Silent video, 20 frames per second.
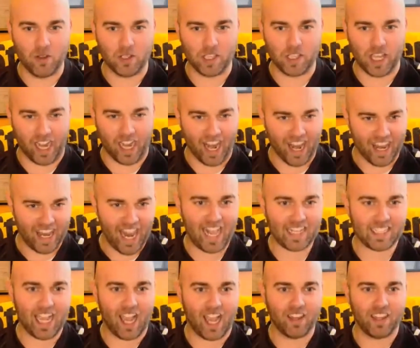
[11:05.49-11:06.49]
losing.
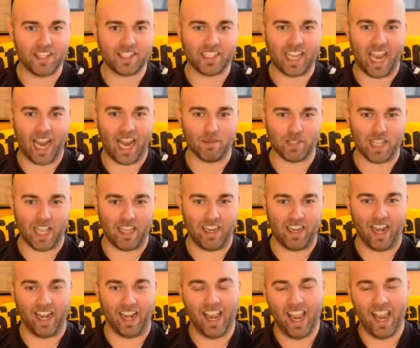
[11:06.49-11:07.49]
That's how this game's
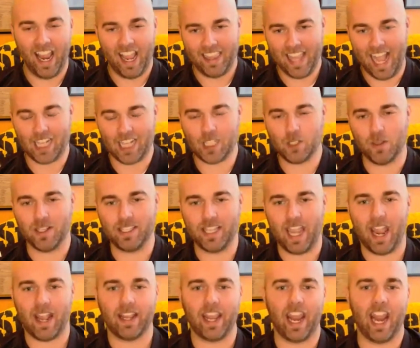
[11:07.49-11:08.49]
ending. That's what
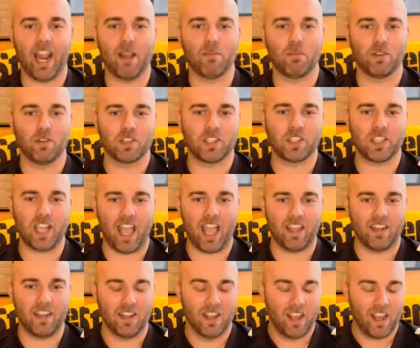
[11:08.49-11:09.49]
Dan Campbell
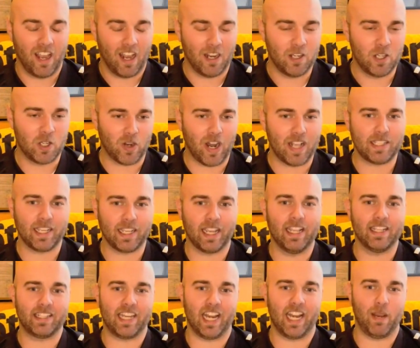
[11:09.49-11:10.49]
said addressing
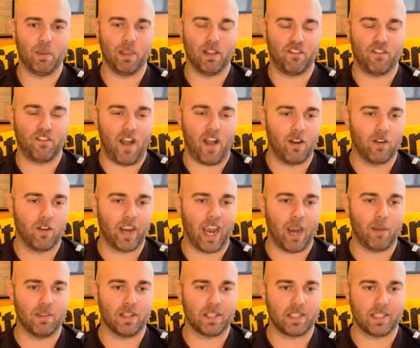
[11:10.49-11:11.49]
his team in the final
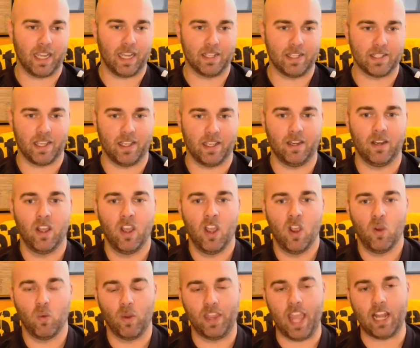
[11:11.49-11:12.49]
game of the season
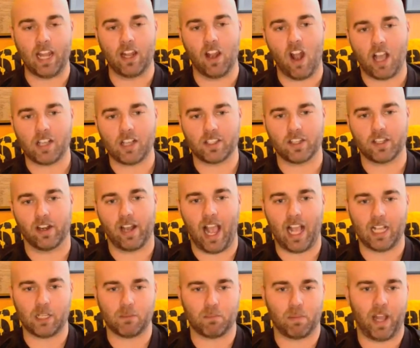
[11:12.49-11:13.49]
when they lost their
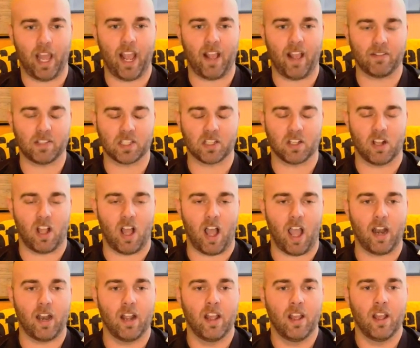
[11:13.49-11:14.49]
last playoff
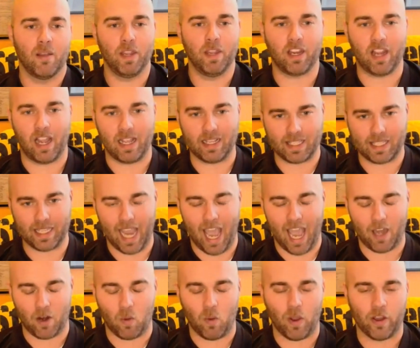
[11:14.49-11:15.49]
slot because
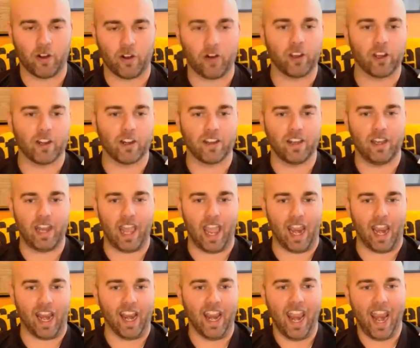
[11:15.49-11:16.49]
Seattle won earlier in the
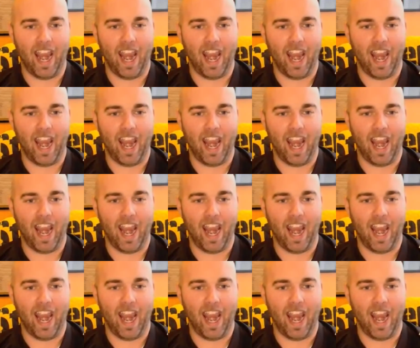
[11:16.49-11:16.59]
day.